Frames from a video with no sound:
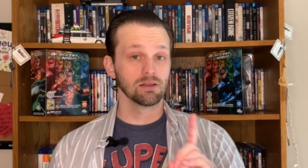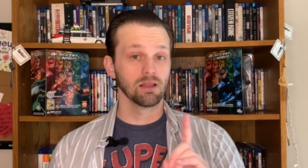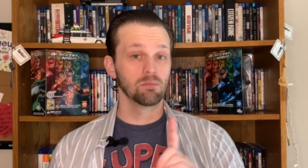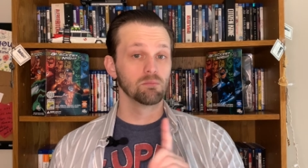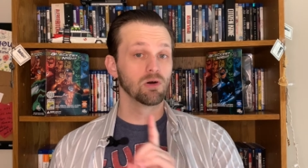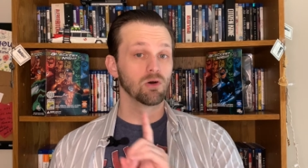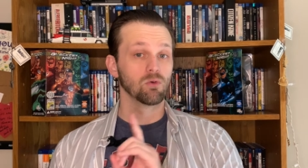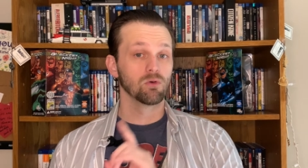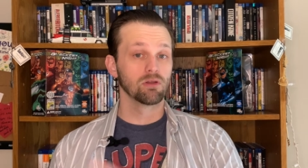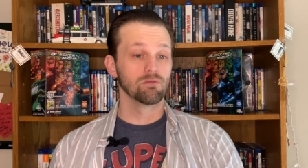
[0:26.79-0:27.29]

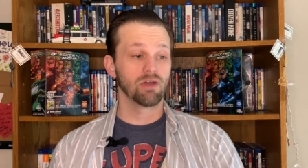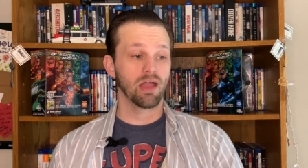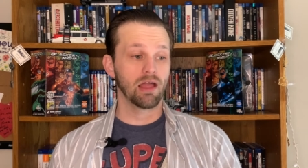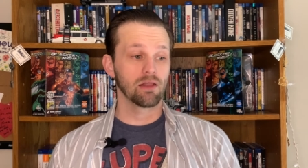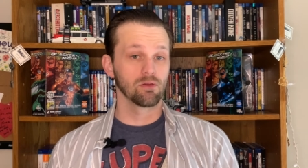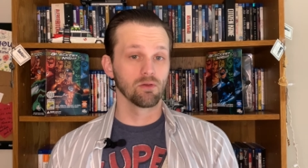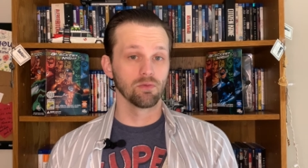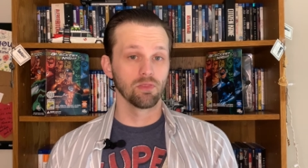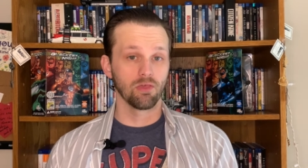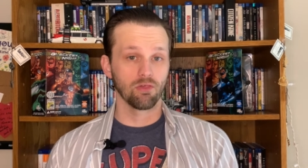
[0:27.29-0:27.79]
Columbo would have
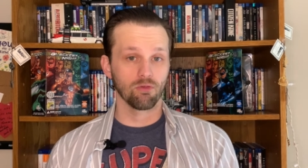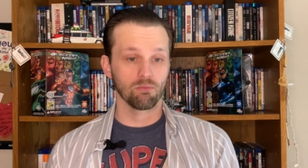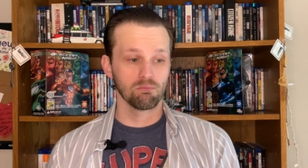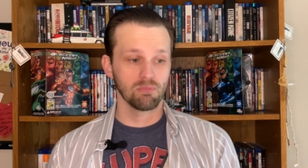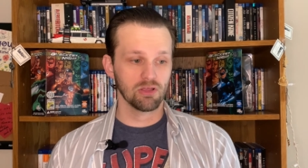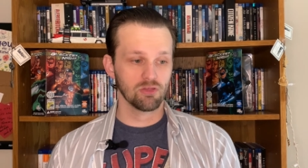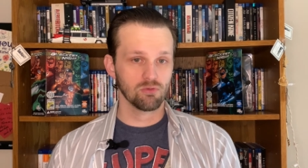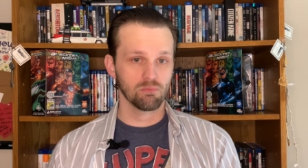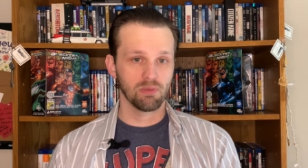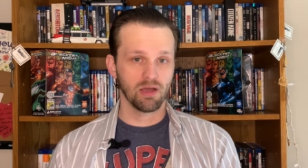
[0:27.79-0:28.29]
handled this
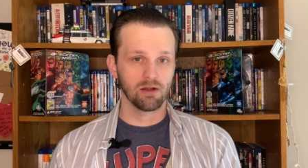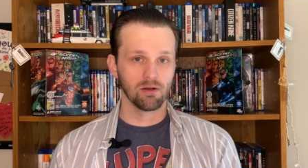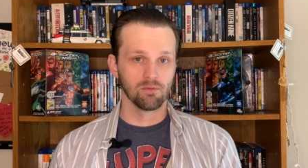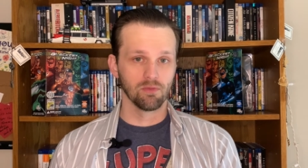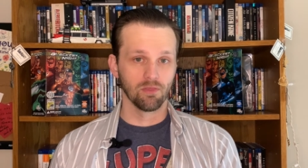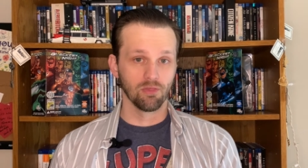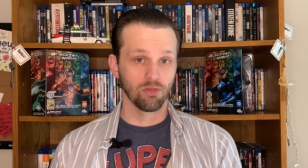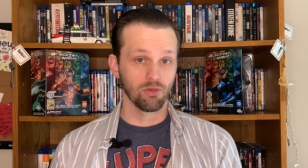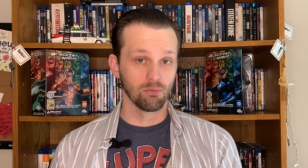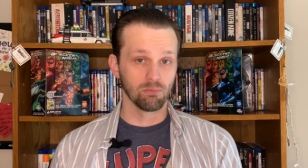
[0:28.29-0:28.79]
much better
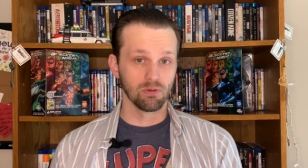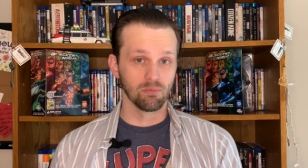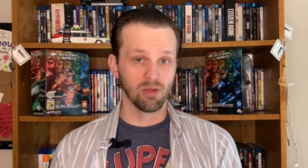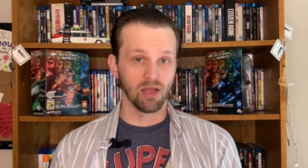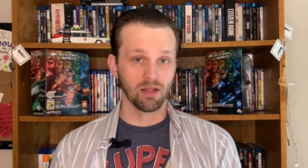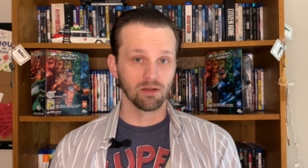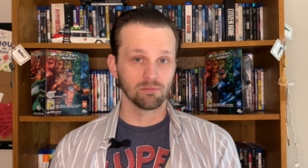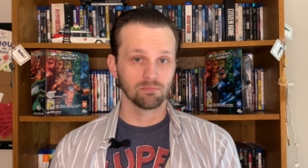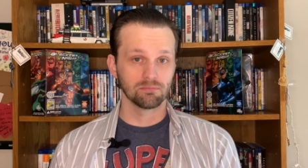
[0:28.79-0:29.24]
than Superman.